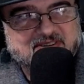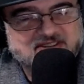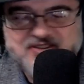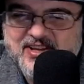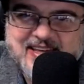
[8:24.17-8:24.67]

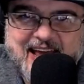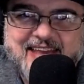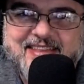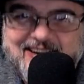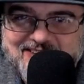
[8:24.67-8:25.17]
Good thing they
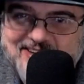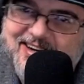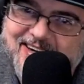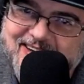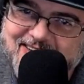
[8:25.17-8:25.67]
had that
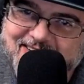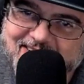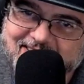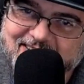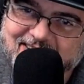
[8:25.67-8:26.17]
duck. Field.